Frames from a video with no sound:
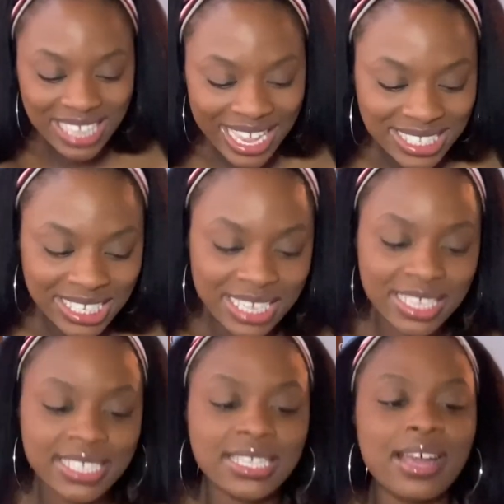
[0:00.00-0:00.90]
I see
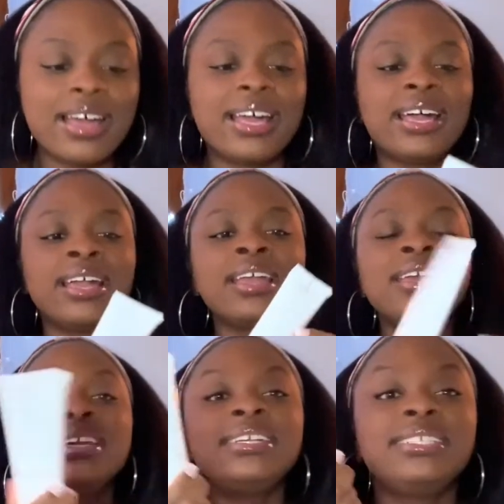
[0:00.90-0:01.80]
this uh
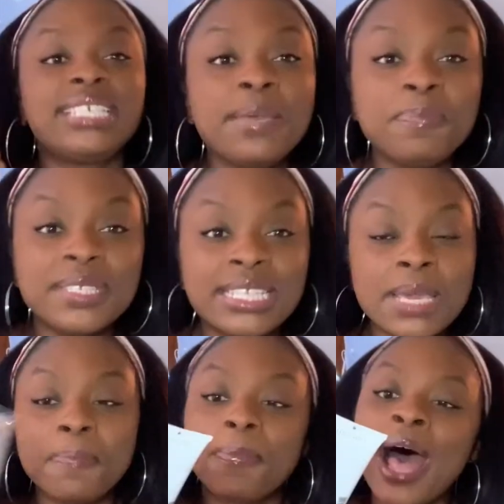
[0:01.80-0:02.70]
Deep
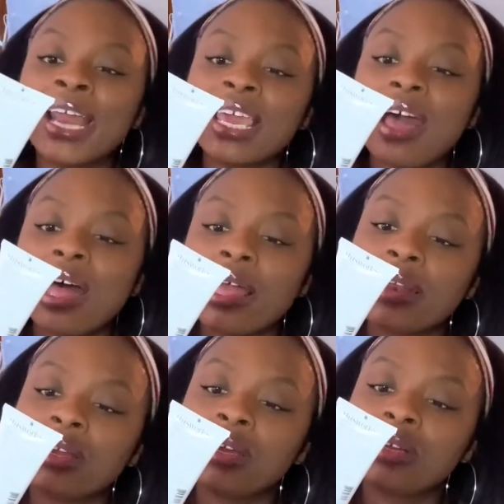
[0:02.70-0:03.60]
Sleep Body
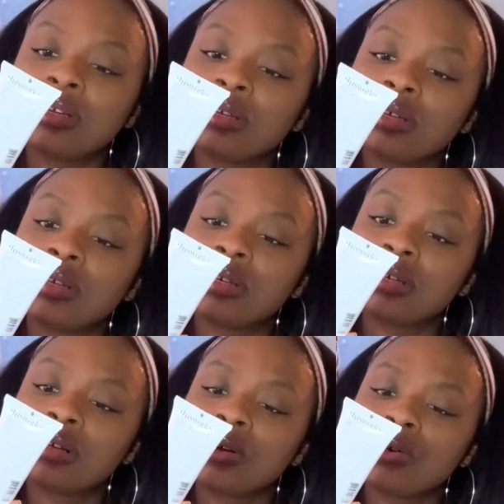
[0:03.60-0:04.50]
Con
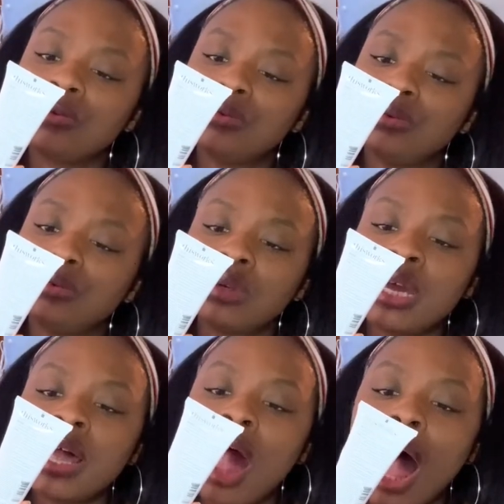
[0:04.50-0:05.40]
Cocoon,
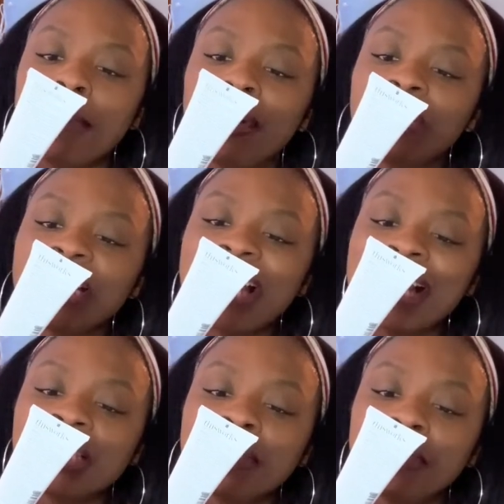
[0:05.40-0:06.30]
a
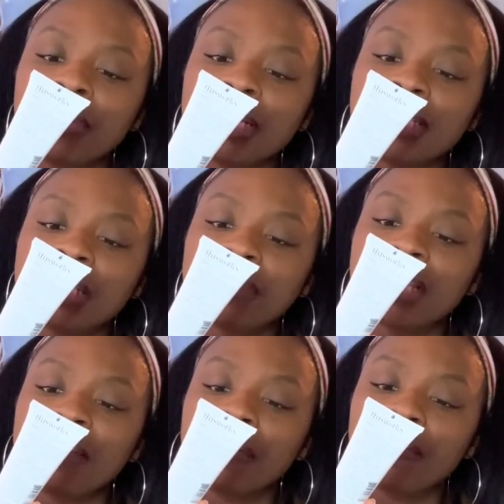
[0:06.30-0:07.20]
multitasking beauty sleep
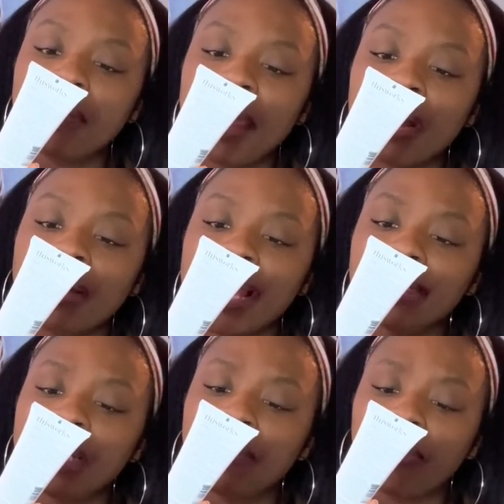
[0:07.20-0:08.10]
saver for better nights
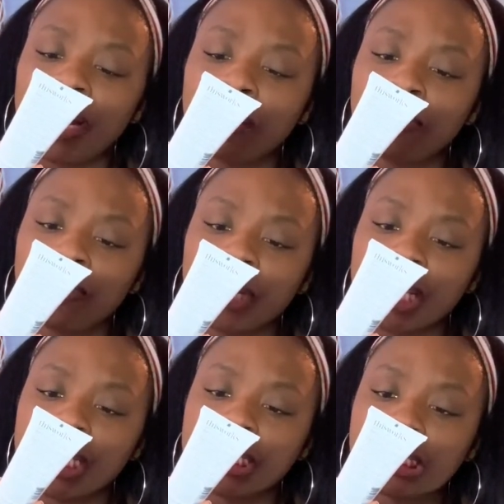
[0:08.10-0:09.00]
and brighter
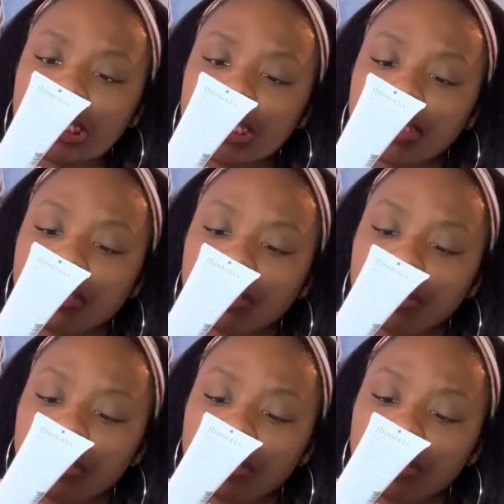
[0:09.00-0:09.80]
mornings.